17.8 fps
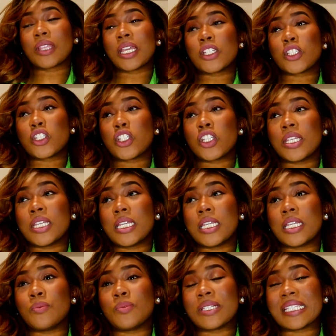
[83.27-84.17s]

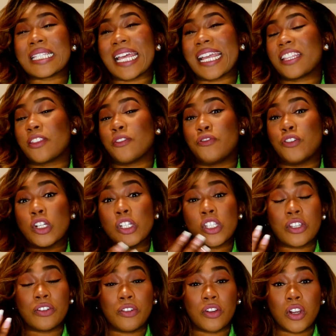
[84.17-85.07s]
She was like the
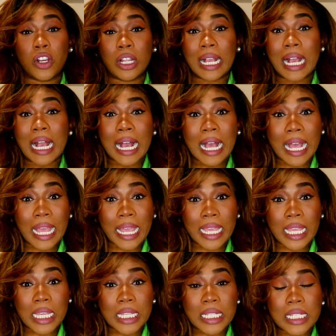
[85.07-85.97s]
first of her
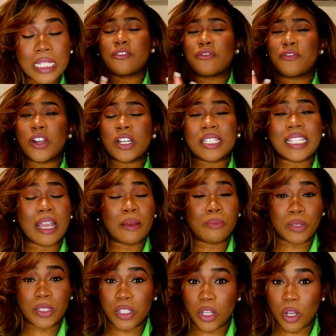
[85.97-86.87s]
kind. The first
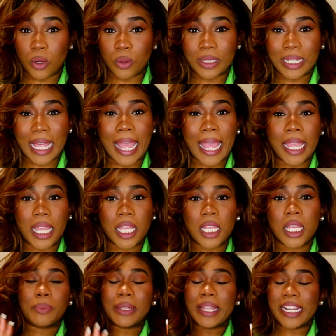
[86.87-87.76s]
episode,
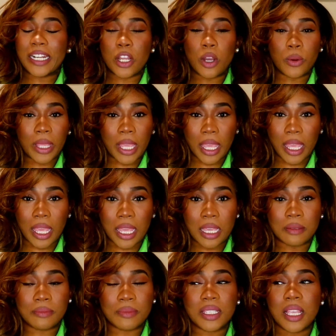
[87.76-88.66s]
like, played no
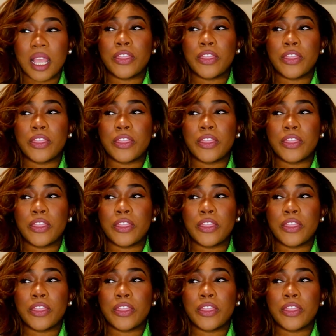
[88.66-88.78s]
games.